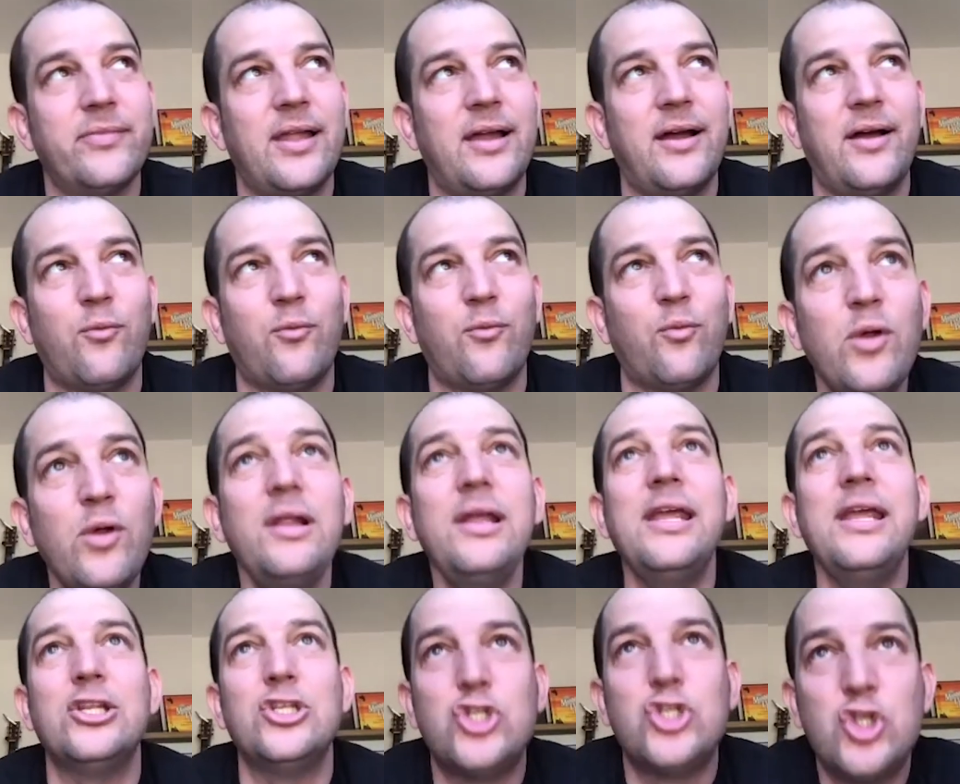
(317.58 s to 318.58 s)
really
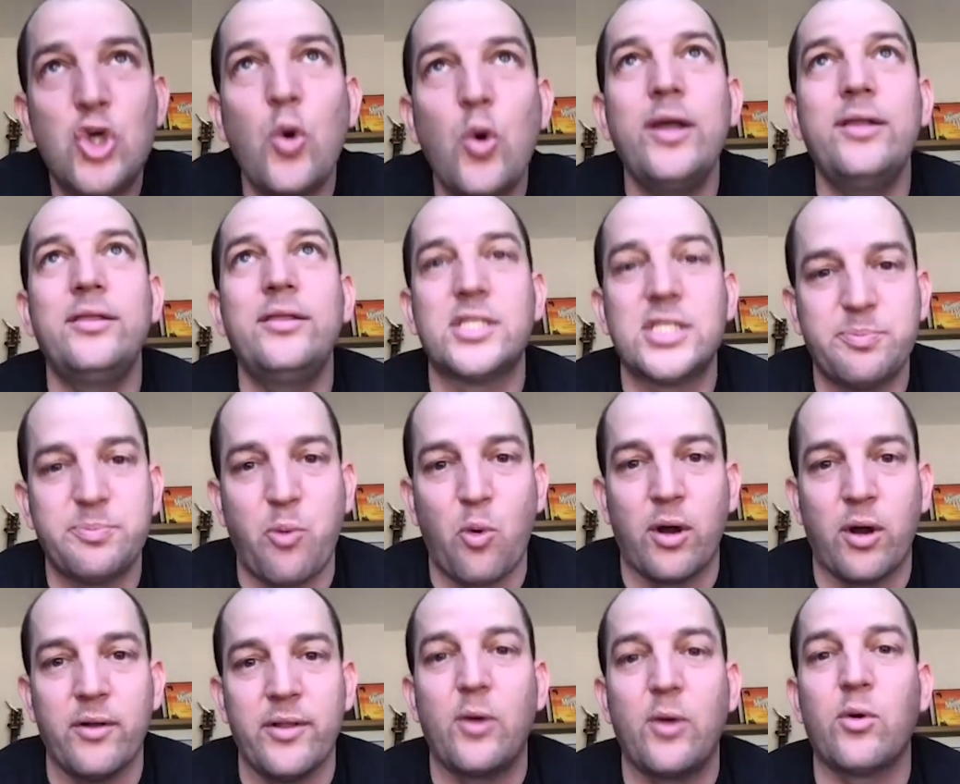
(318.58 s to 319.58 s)
enjoyed the
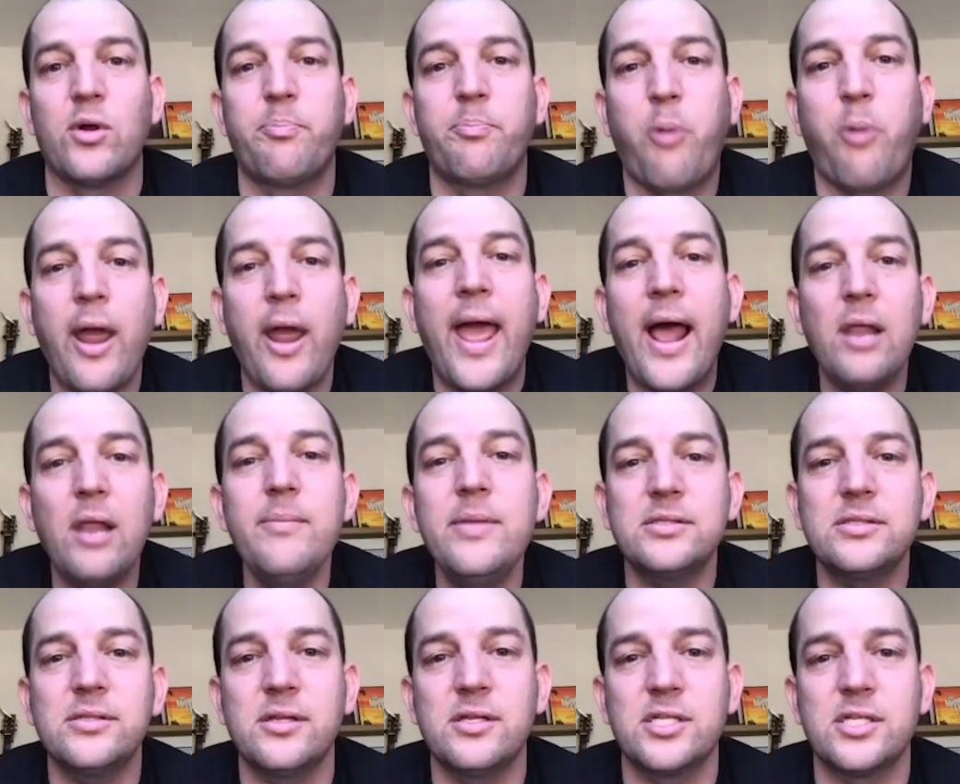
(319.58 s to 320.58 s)
sport. There were elements
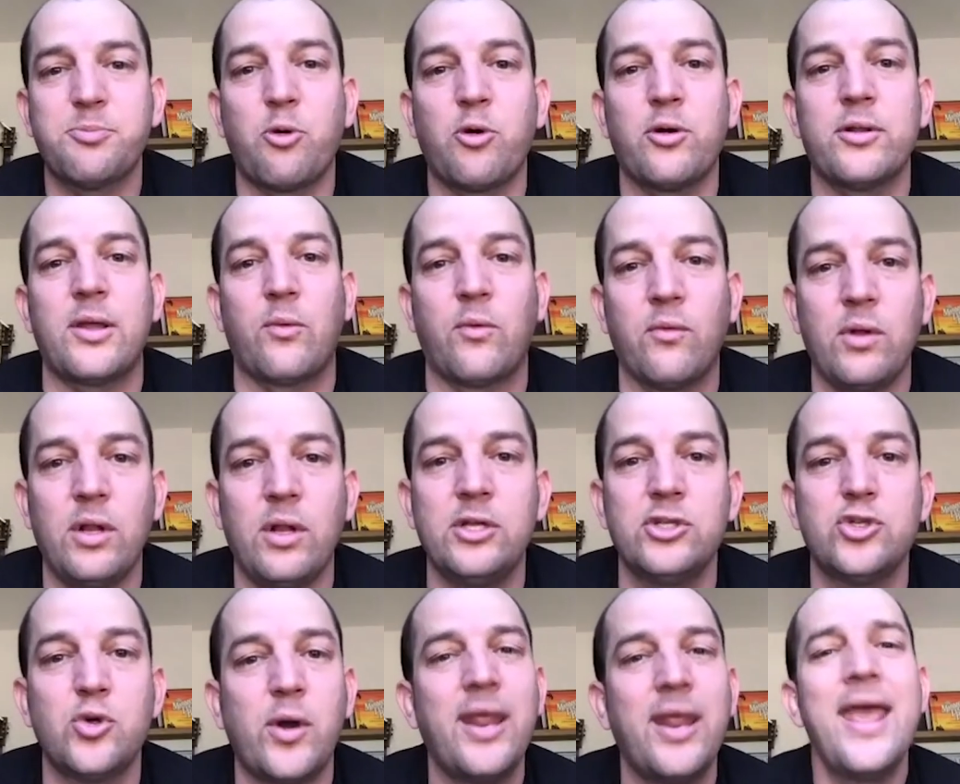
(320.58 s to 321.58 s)
of the sport that we really
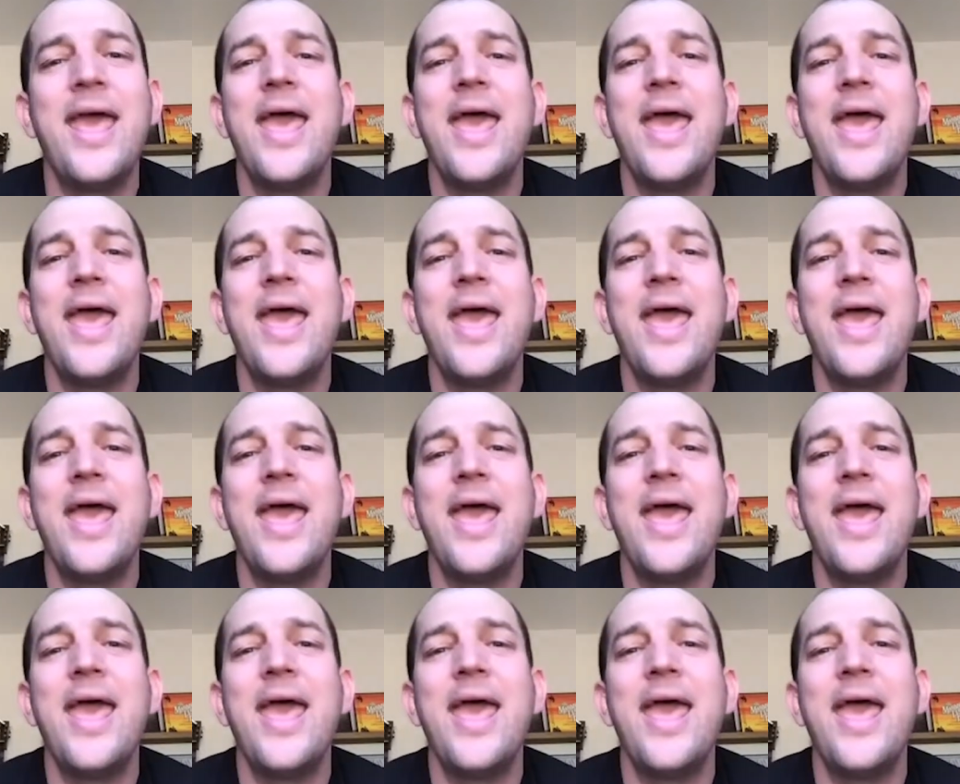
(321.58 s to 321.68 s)
enjoyed,